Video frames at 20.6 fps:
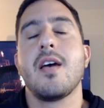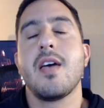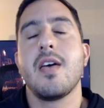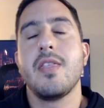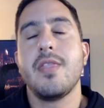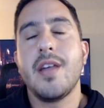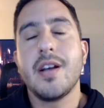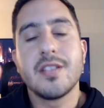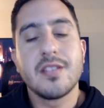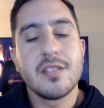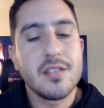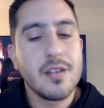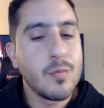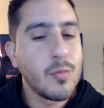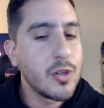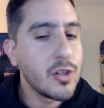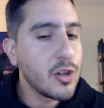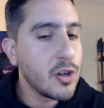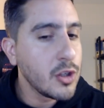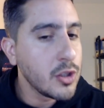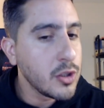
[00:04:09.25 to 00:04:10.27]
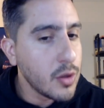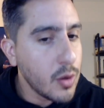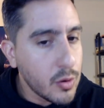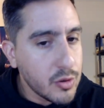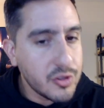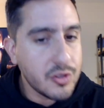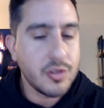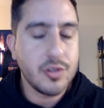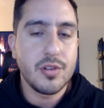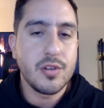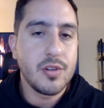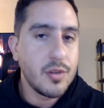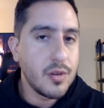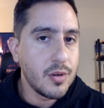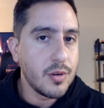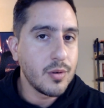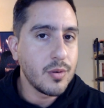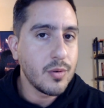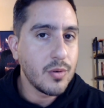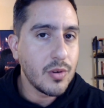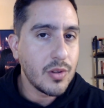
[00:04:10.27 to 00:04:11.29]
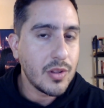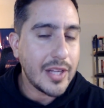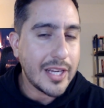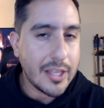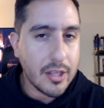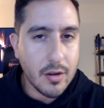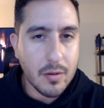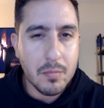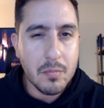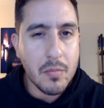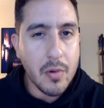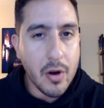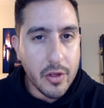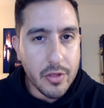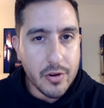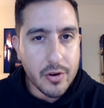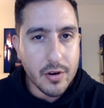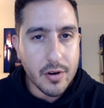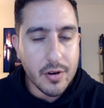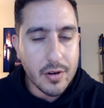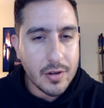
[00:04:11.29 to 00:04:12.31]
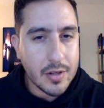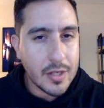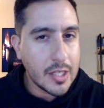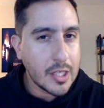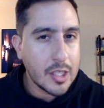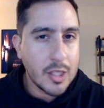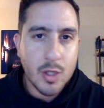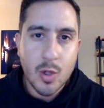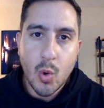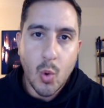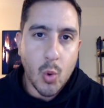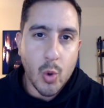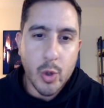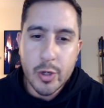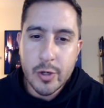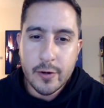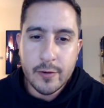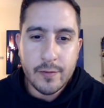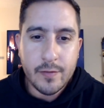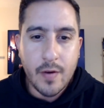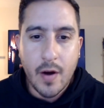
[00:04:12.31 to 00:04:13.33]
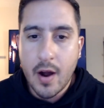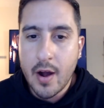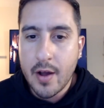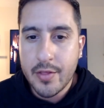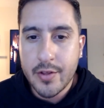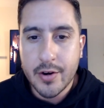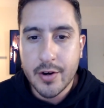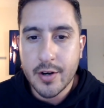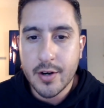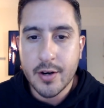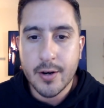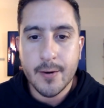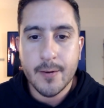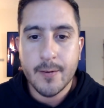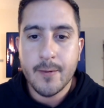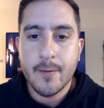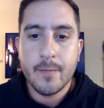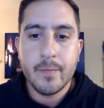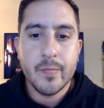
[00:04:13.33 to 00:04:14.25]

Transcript: that someone close to you, like your mother or your father,